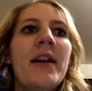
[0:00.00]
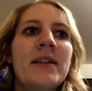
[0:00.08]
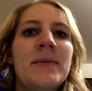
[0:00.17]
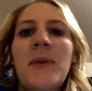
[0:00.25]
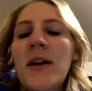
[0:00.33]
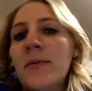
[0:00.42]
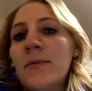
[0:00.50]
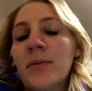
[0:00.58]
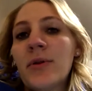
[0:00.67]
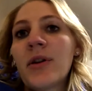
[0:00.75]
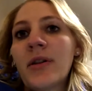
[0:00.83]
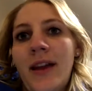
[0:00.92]
been
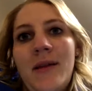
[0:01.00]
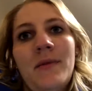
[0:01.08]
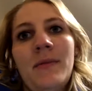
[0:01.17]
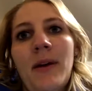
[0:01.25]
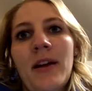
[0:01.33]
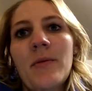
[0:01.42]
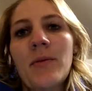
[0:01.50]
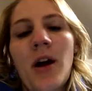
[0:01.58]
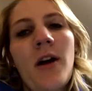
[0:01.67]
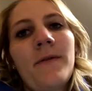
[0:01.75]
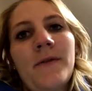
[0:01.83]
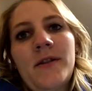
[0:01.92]
proclaimed by the
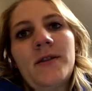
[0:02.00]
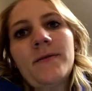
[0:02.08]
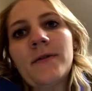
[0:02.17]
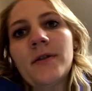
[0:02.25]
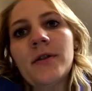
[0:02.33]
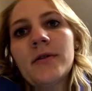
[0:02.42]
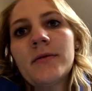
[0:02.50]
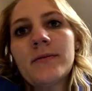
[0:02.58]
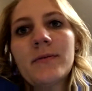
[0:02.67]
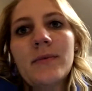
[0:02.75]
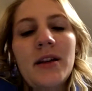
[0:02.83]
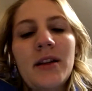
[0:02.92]
prophets for
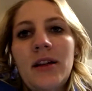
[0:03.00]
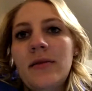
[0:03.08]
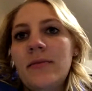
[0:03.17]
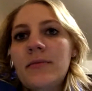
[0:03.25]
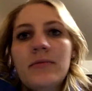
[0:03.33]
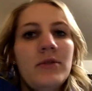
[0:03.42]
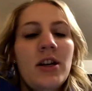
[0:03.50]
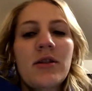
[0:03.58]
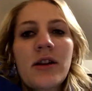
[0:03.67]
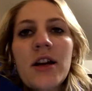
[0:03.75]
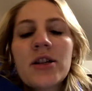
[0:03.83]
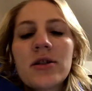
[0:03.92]
many
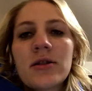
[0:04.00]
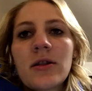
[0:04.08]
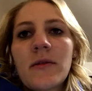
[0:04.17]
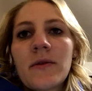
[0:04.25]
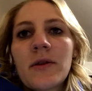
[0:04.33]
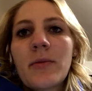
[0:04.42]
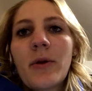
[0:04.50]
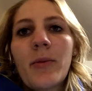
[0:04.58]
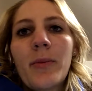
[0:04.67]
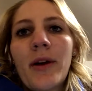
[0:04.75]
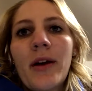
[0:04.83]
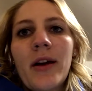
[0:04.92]
generations over the
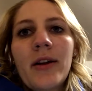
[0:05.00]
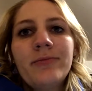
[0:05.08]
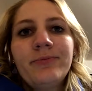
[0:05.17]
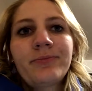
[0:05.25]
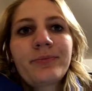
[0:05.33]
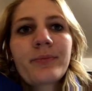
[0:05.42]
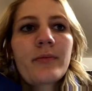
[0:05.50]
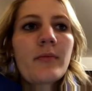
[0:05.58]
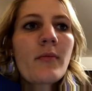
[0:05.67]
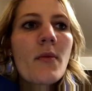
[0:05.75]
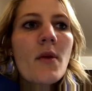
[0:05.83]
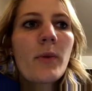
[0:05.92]
pulpit, and
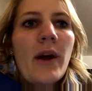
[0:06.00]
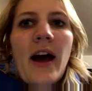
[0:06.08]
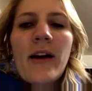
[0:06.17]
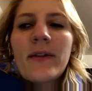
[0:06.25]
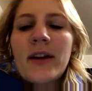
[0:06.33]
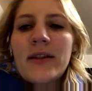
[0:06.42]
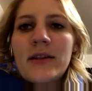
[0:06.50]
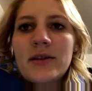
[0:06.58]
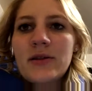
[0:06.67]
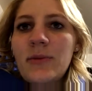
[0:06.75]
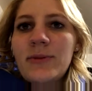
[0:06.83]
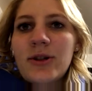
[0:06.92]
we have it in the
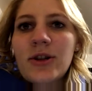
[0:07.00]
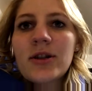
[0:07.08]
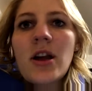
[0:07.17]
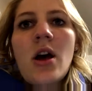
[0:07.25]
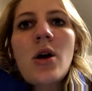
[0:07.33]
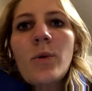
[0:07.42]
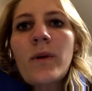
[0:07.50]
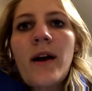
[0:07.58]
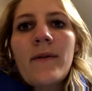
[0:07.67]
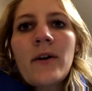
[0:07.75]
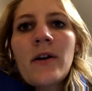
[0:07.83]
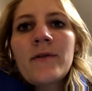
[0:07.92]
scriptures. We
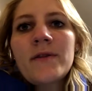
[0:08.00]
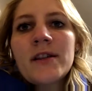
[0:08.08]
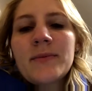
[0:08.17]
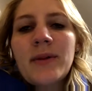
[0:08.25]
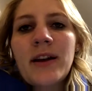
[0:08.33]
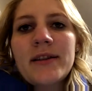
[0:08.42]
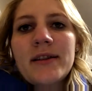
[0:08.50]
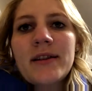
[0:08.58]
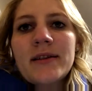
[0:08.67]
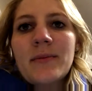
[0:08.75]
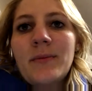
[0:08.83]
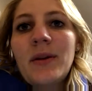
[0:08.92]
have all of these places
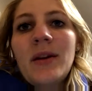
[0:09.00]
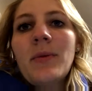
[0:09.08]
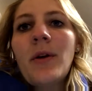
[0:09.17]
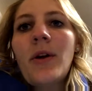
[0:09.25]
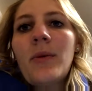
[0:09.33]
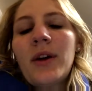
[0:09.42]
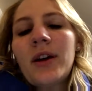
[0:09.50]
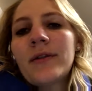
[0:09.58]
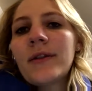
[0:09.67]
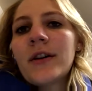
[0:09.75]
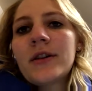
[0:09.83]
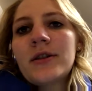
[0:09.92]
and people that we can
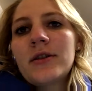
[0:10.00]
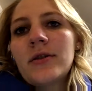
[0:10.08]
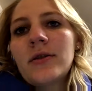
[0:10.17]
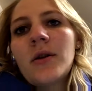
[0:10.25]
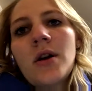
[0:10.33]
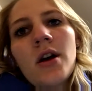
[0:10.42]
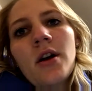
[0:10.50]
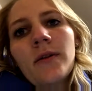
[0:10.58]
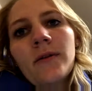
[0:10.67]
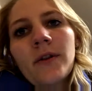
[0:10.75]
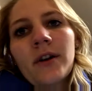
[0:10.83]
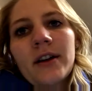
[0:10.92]
look to
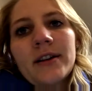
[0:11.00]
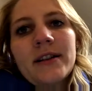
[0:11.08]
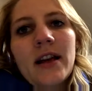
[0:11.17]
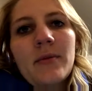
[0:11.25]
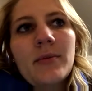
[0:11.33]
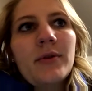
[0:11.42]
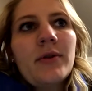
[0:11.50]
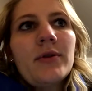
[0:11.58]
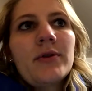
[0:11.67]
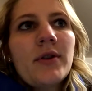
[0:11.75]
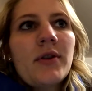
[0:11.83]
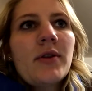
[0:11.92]
for an example
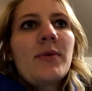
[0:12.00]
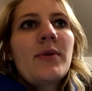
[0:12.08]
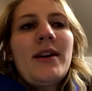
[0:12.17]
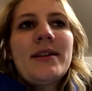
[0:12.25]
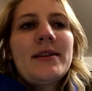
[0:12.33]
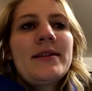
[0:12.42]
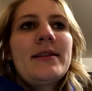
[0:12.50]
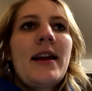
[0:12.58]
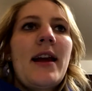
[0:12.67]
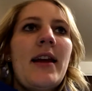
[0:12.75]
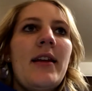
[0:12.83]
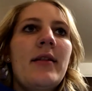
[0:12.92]
so that we can
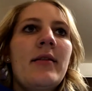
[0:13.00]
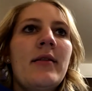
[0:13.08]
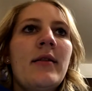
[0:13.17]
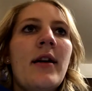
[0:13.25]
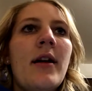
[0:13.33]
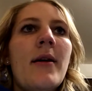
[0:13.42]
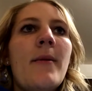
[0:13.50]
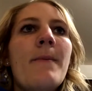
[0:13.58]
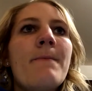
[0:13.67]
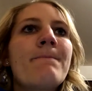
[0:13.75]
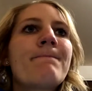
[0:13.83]
stay um